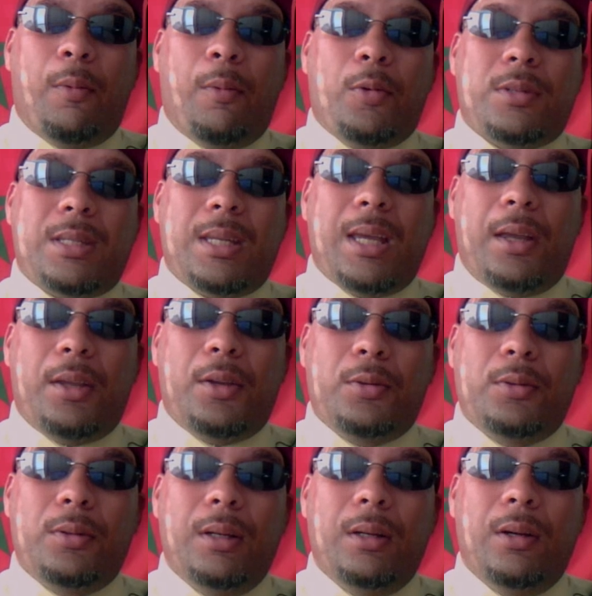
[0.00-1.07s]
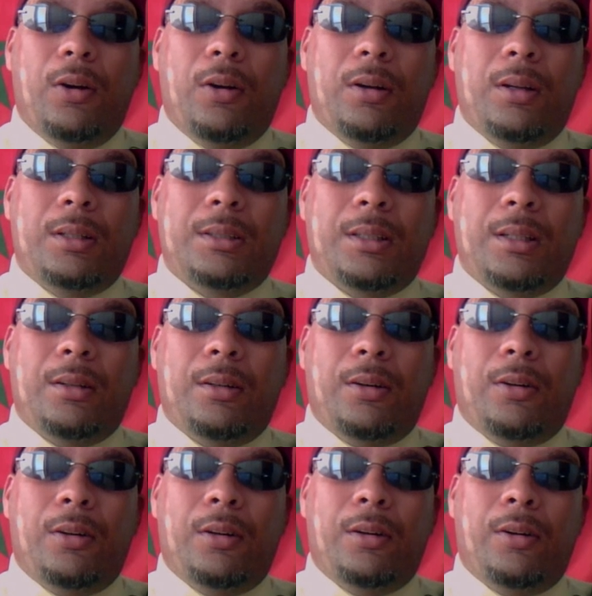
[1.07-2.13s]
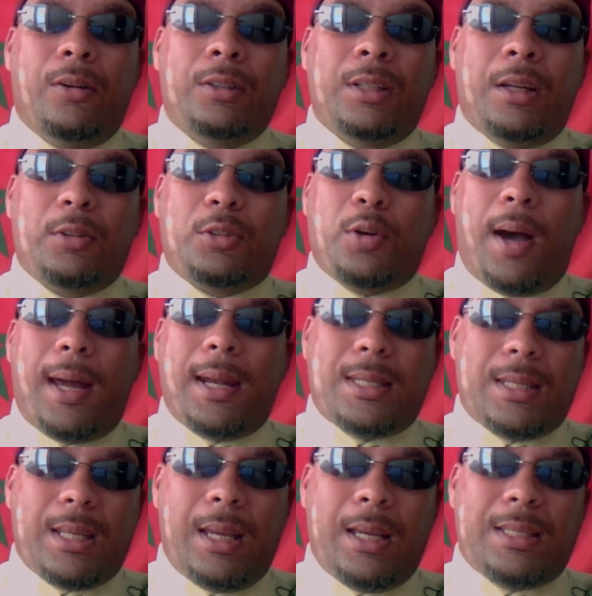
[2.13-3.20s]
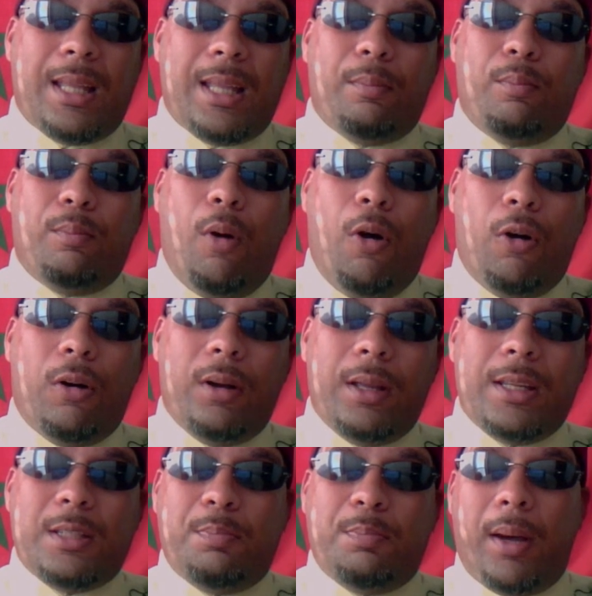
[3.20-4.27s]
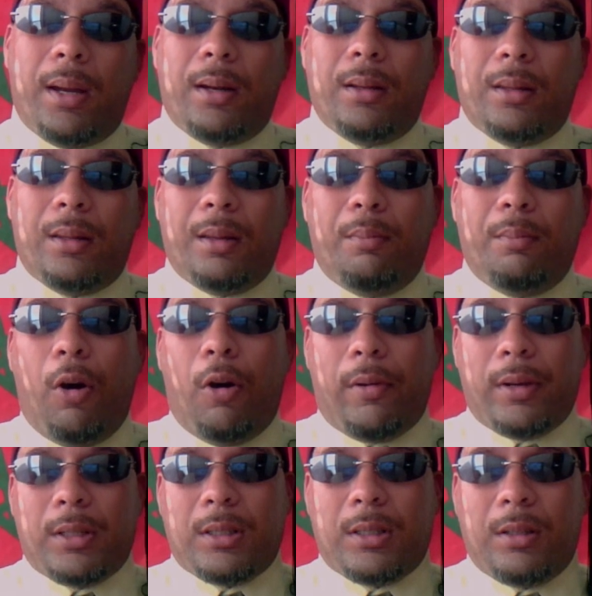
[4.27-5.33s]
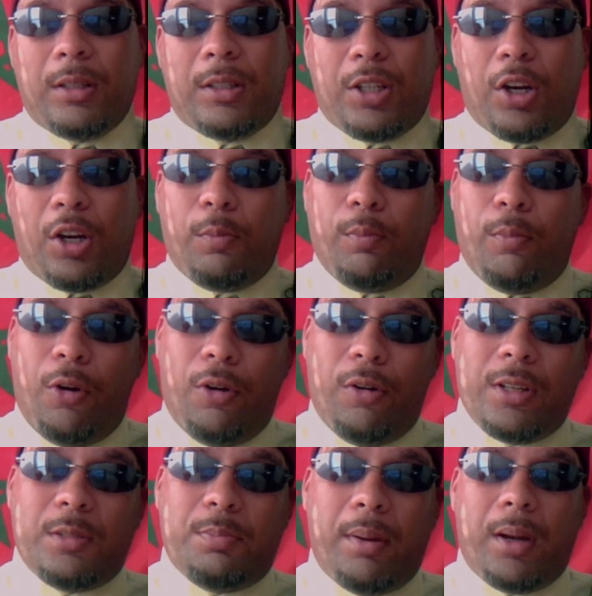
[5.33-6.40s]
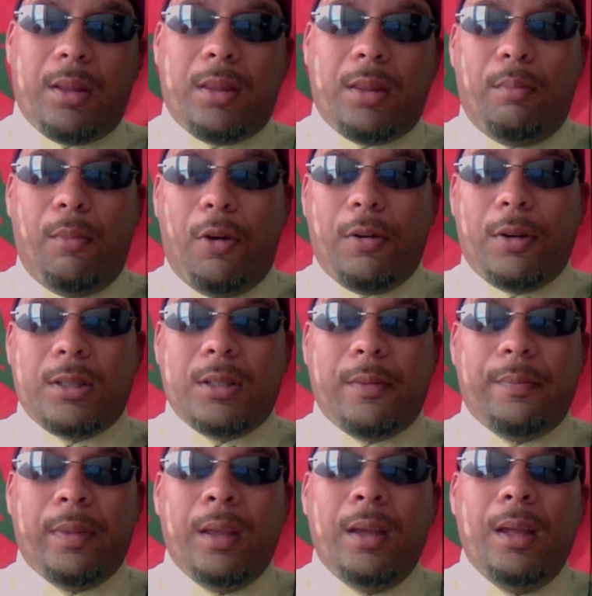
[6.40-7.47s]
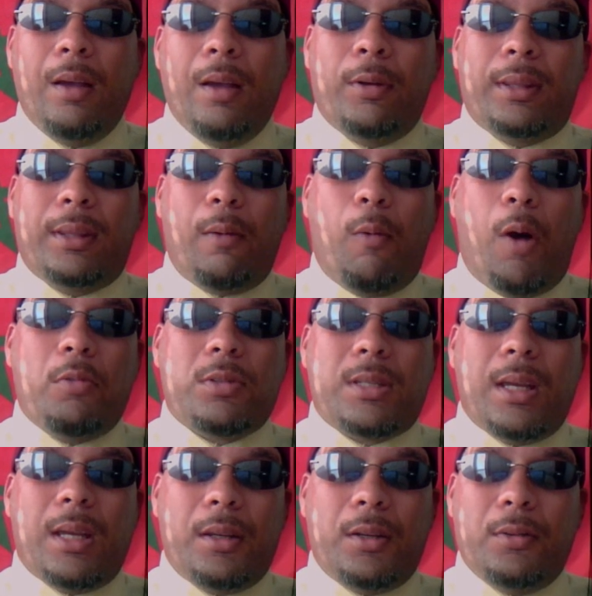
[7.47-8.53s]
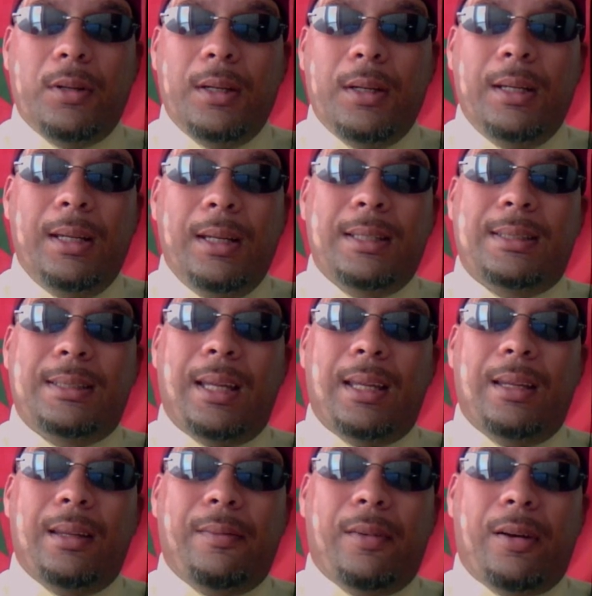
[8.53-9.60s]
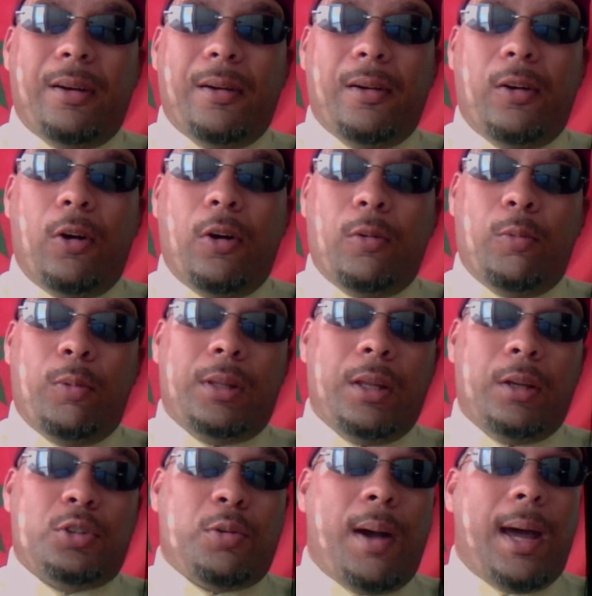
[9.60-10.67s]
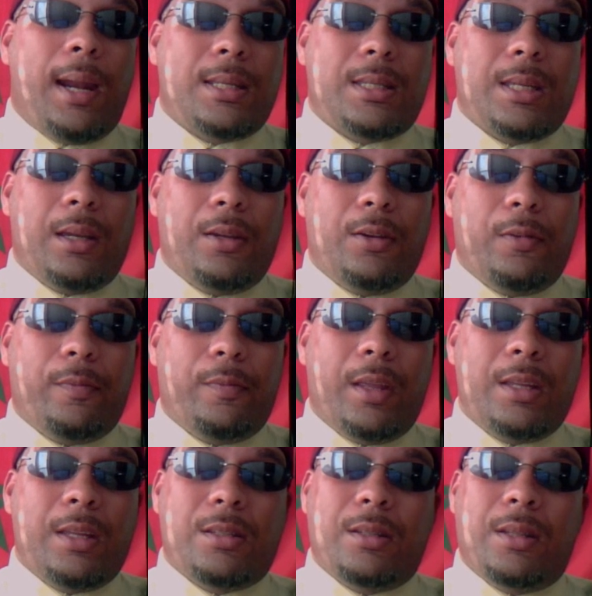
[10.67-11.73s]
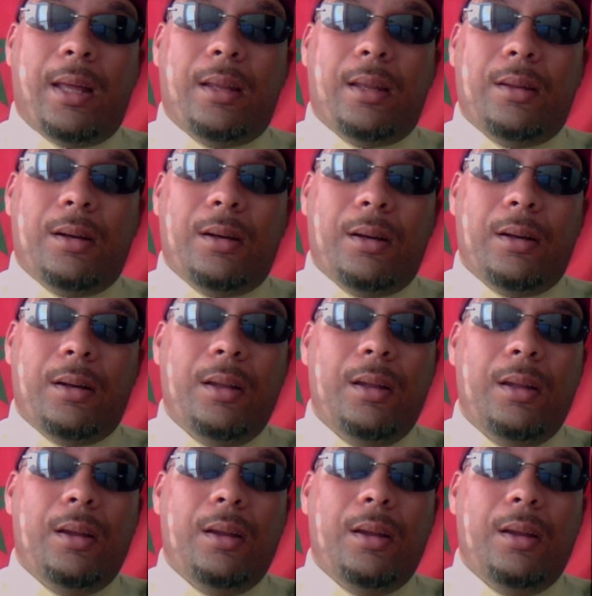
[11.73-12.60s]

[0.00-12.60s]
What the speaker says: they won't tell you, or they'll try to say, is that Moor is better than Moorish. The term Moor is better than Moorish. What they won't tell you is that, or what they'll try to tell you is that